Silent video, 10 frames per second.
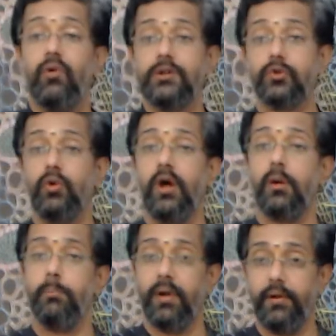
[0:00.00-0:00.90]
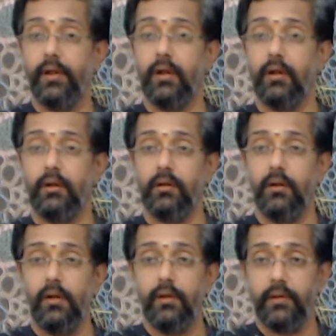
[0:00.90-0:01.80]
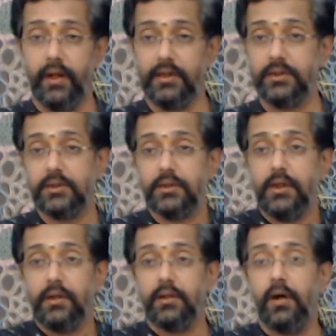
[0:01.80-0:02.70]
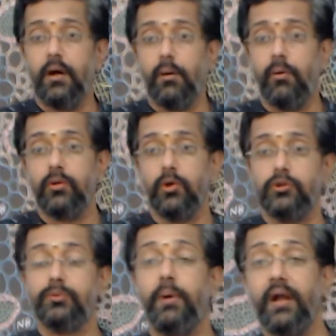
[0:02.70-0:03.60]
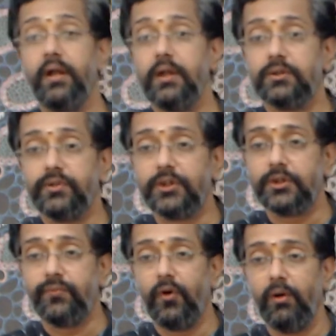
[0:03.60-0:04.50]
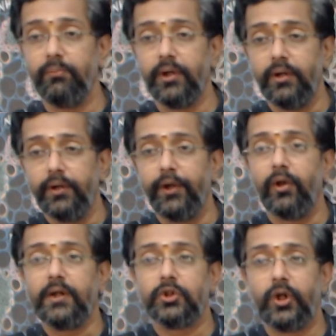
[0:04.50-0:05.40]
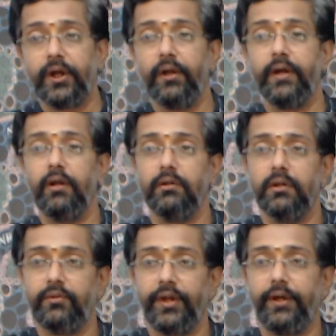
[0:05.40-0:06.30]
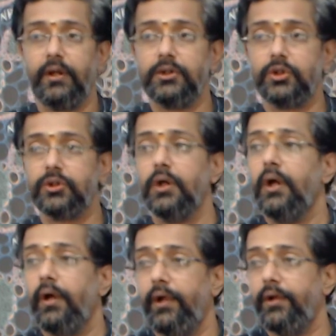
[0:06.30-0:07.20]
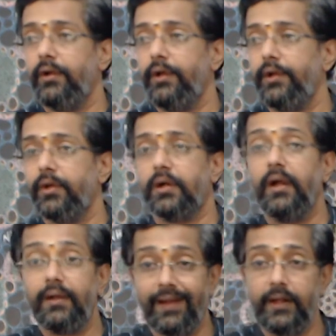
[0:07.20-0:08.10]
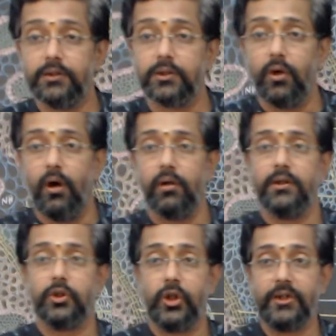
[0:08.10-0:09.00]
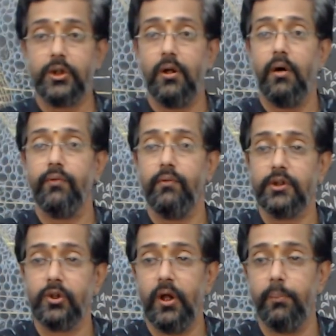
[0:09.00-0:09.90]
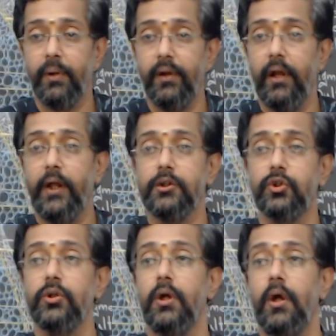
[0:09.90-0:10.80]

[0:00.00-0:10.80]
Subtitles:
vascular bundle. That is, those bundles which is formed during secondary growth and thickness, it contains or the structure of the vascular bundle is